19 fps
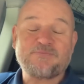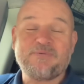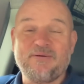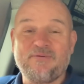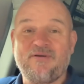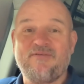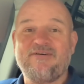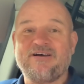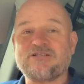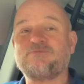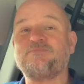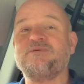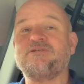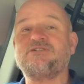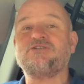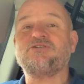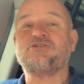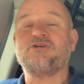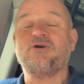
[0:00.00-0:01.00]
people have asked me
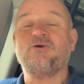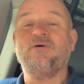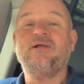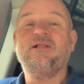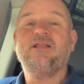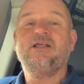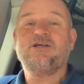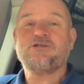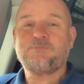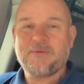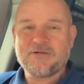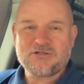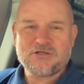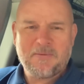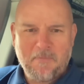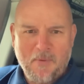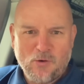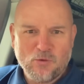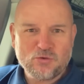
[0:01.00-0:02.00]
to do,
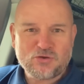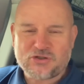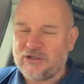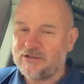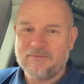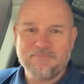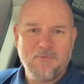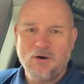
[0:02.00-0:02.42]
especially mulching.